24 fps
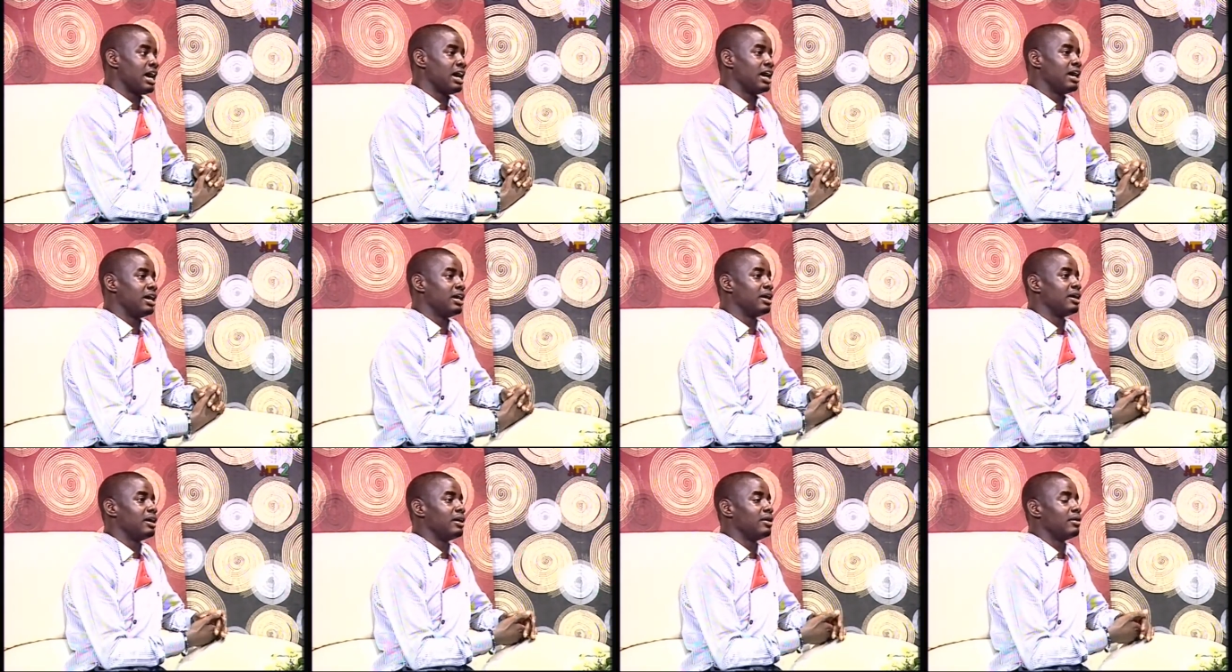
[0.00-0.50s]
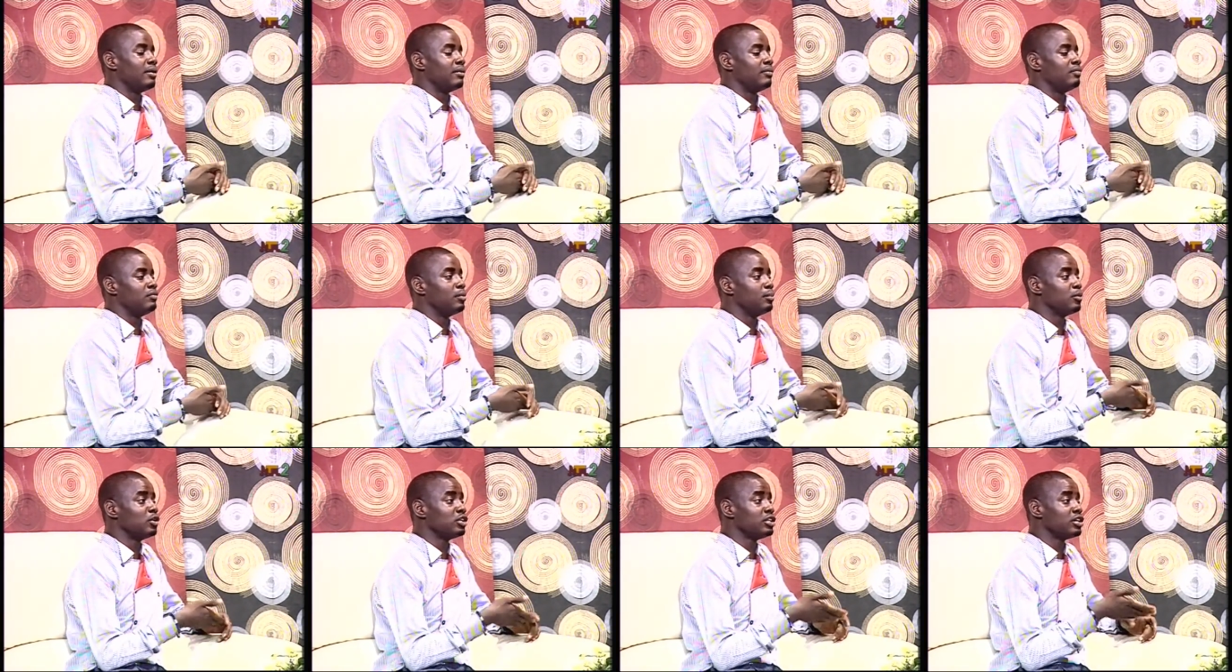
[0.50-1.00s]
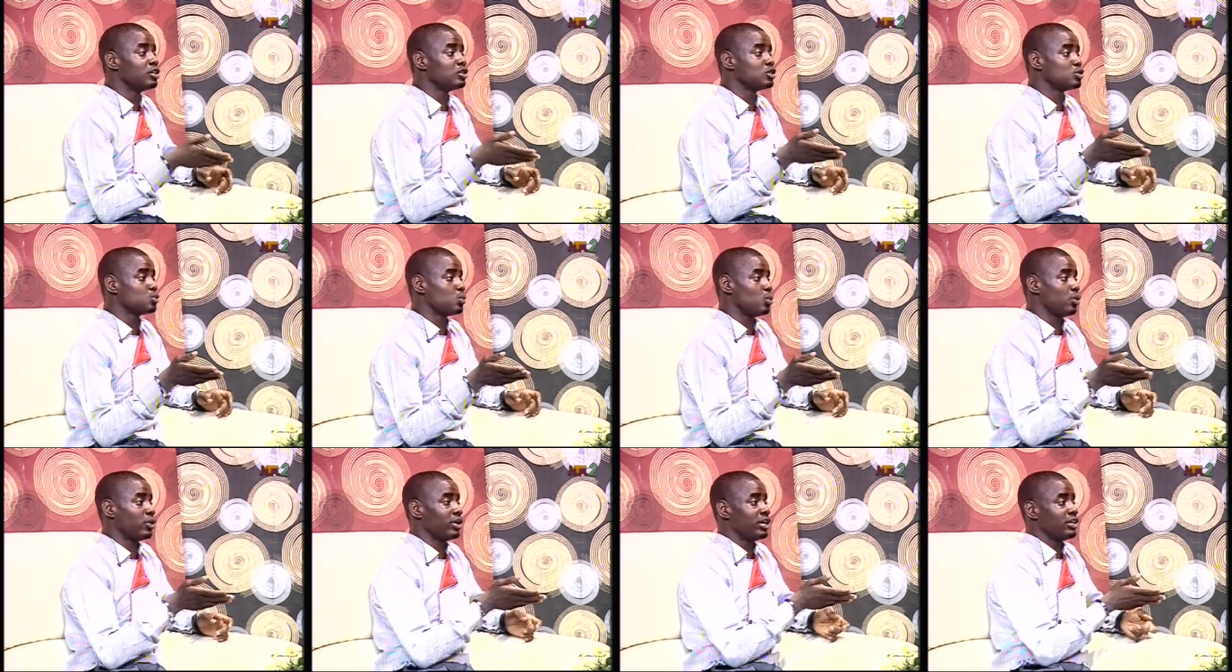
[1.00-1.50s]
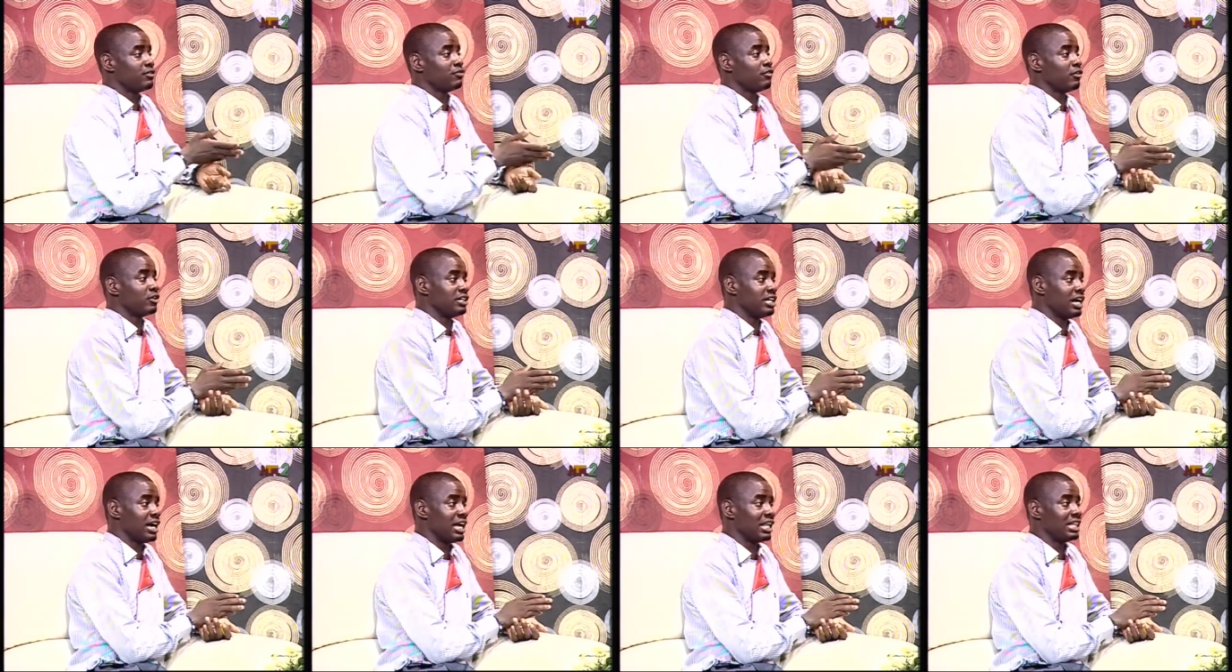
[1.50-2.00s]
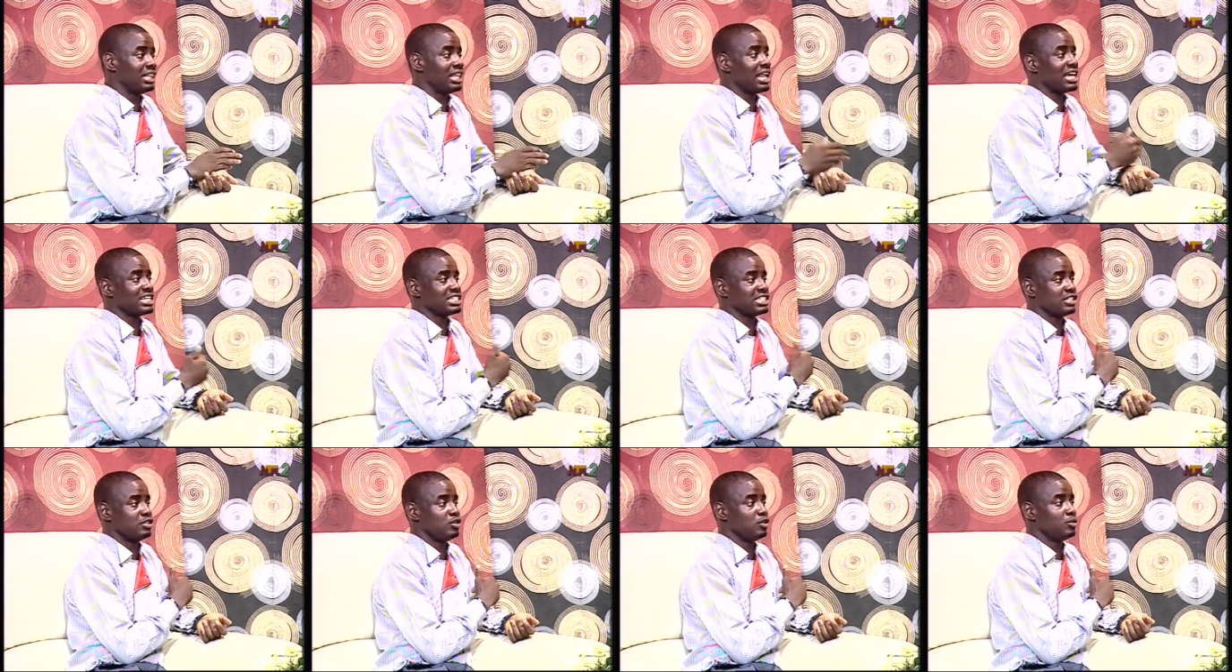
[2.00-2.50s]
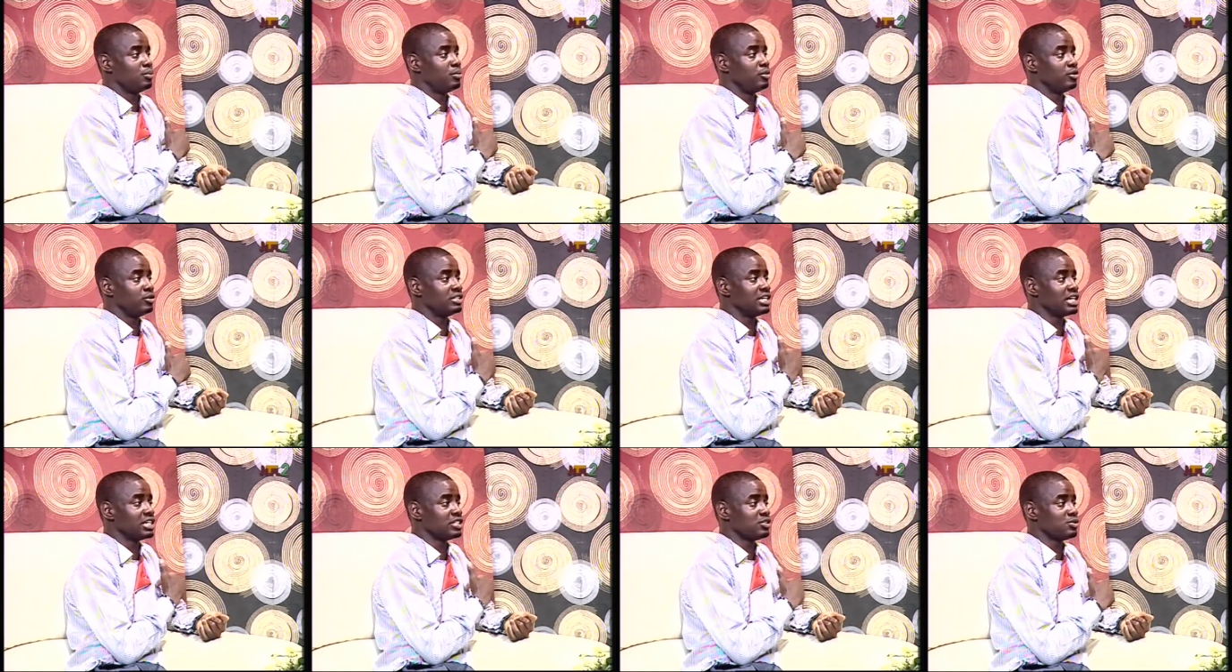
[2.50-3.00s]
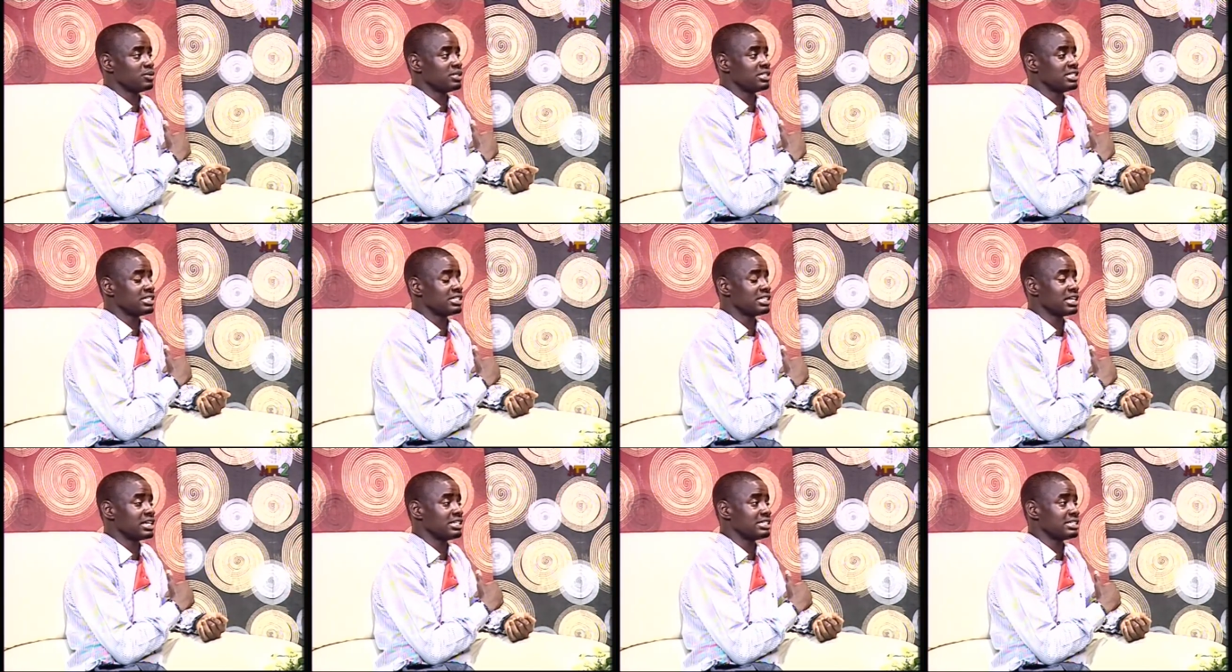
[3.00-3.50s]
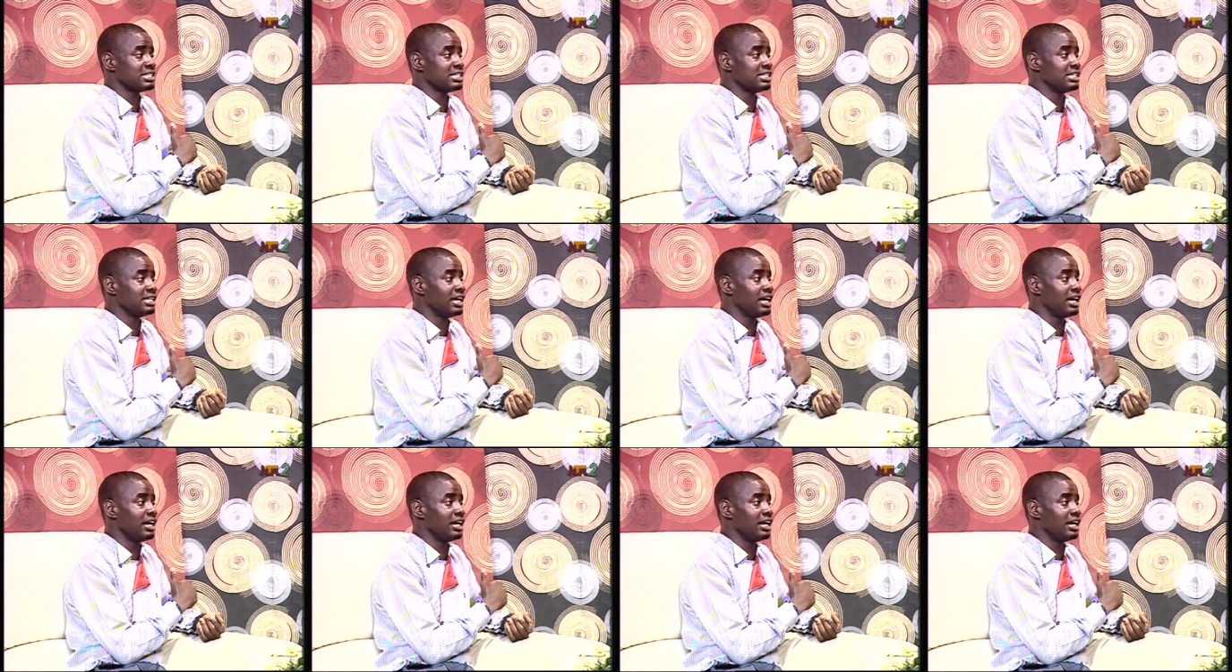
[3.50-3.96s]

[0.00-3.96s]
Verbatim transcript: uh, the models it for their last lookbook, their 2013 uh,